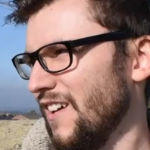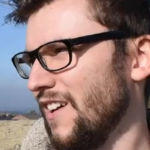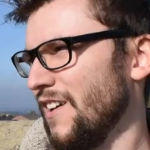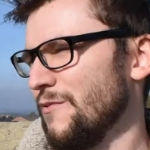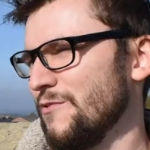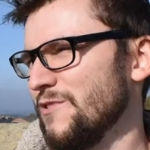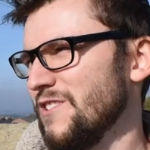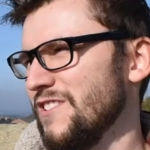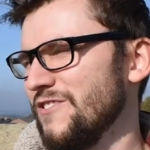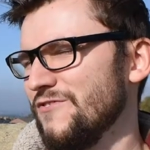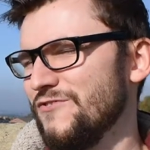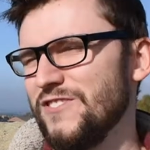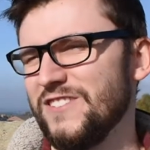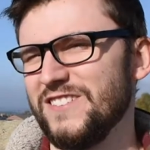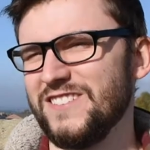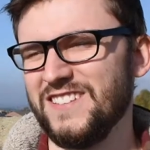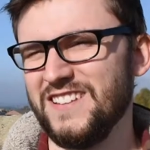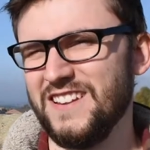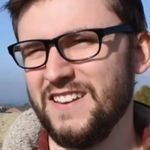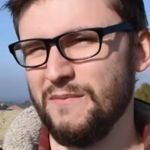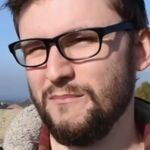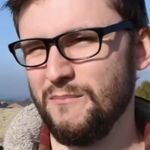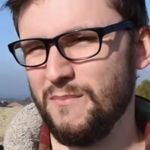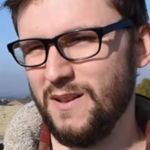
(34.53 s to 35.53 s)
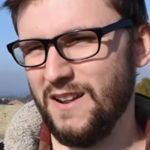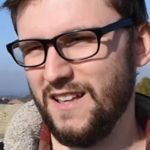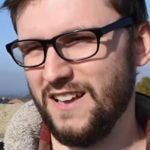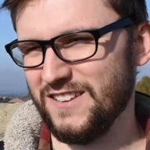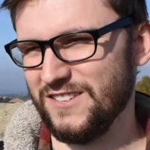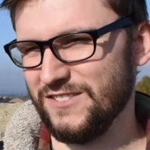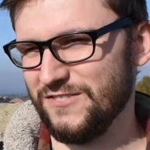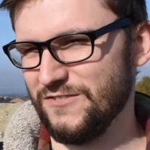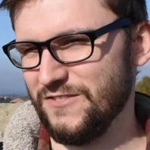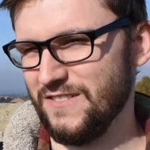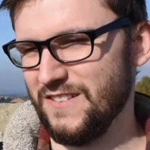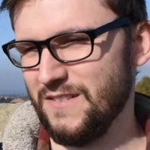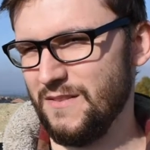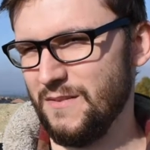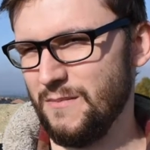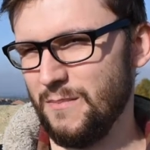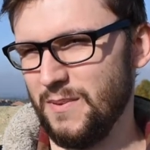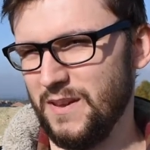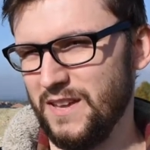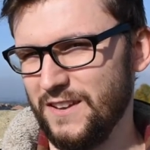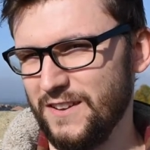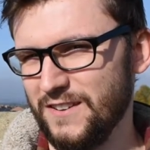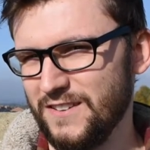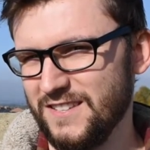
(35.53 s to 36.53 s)
I was interested in plastering
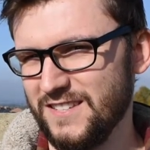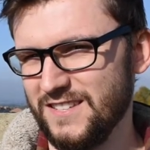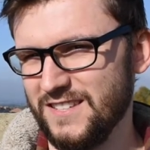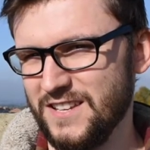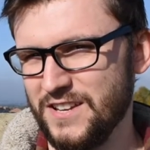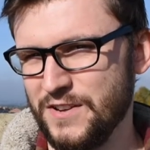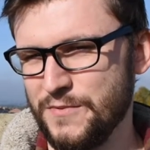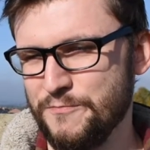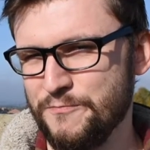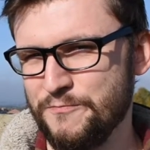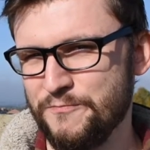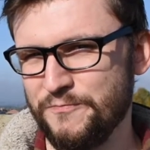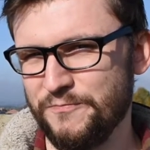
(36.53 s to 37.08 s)
because I